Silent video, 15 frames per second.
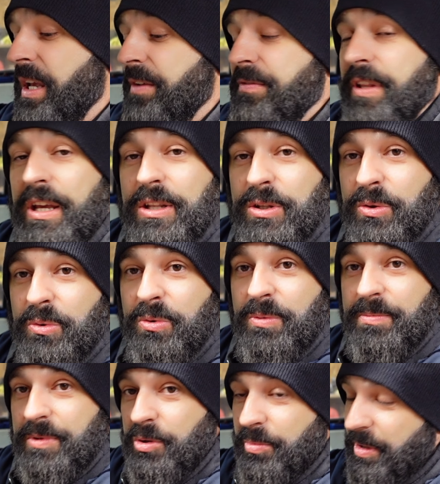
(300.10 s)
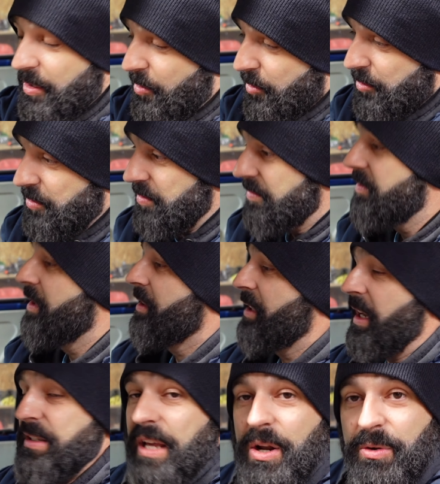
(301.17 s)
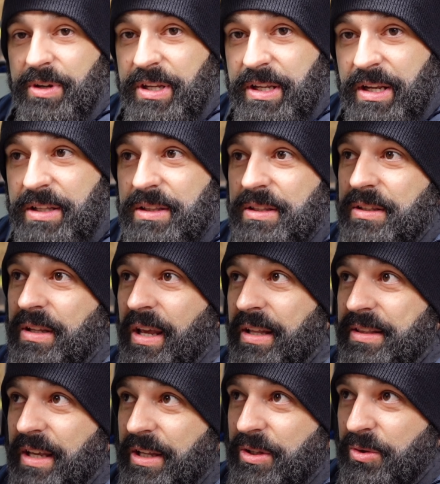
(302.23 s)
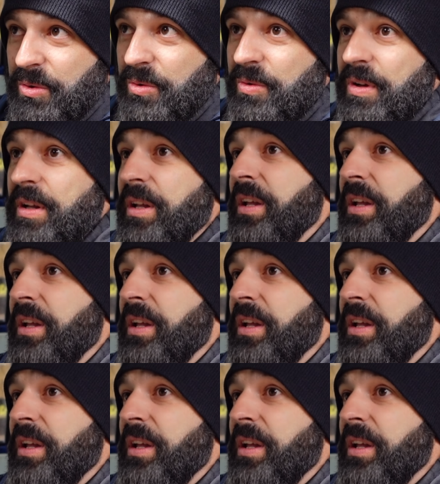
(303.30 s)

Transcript: If they do, it'll be cool, because I don't need it, and they do.